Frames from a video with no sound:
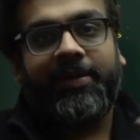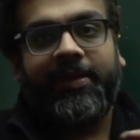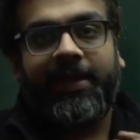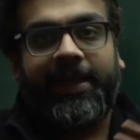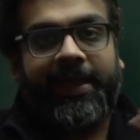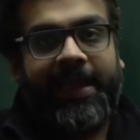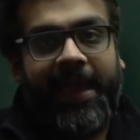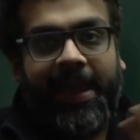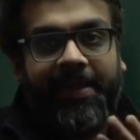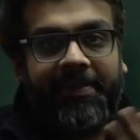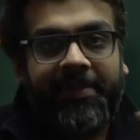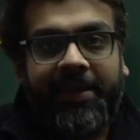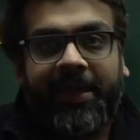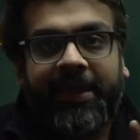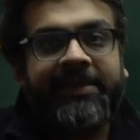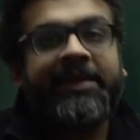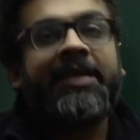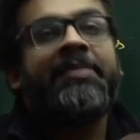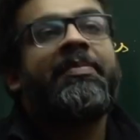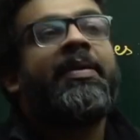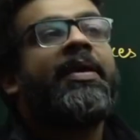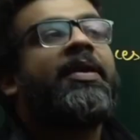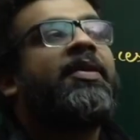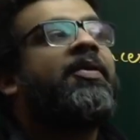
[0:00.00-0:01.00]
Camera
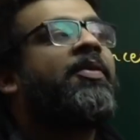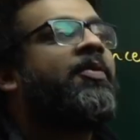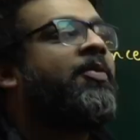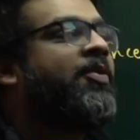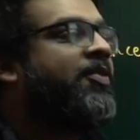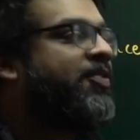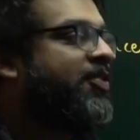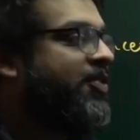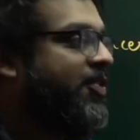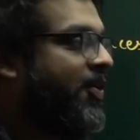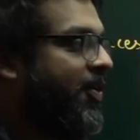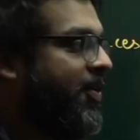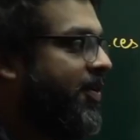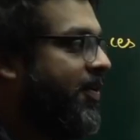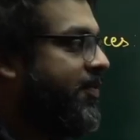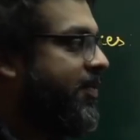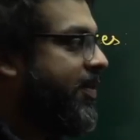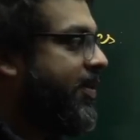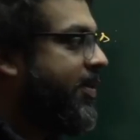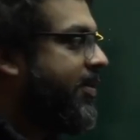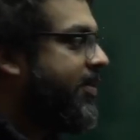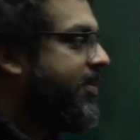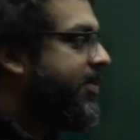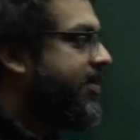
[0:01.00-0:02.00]
doesn't make you a good
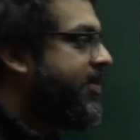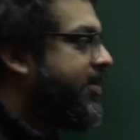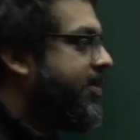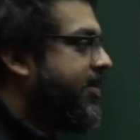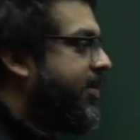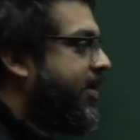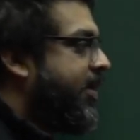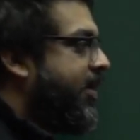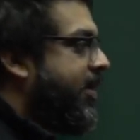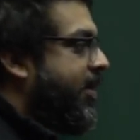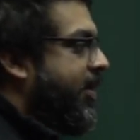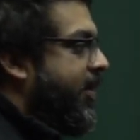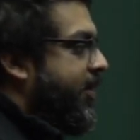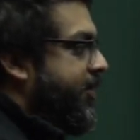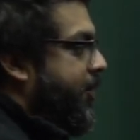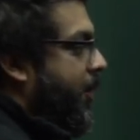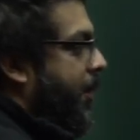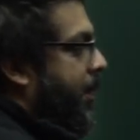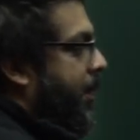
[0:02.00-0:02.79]
photographer. So